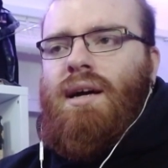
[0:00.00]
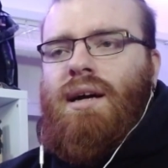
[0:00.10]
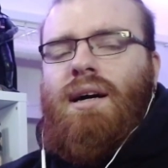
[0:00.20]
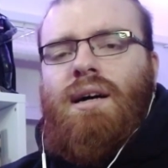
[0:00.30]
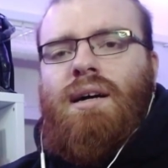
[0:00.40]

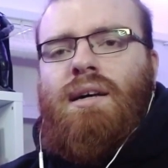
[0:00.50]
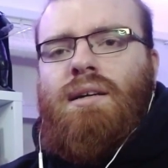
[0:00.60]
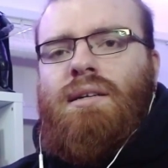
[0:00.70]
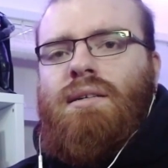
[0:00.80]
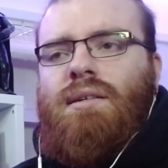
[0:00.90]
her,
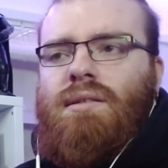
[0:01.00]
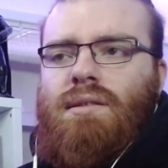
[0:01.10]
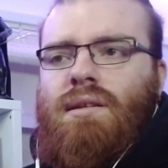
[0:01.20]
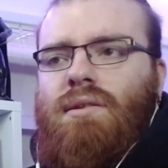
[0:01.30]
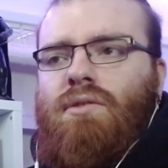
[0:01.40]

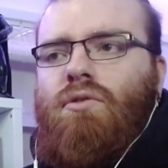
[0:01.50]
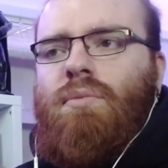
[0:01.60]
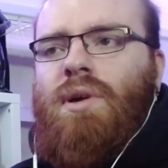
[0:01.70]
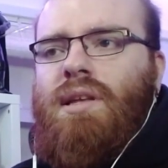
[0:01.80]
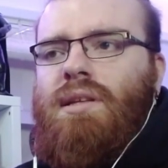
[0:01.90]
no, the
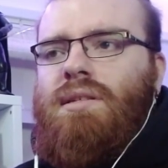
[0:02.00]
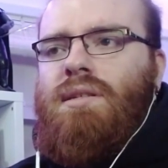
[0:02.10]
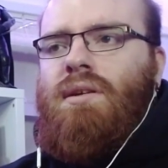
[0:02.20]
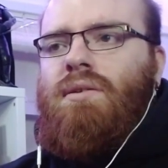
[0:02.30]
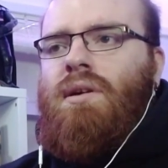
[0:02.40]
woman that
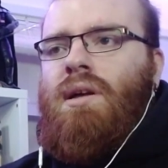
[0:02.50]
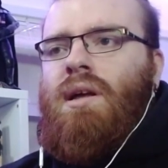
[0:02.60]
is, you know,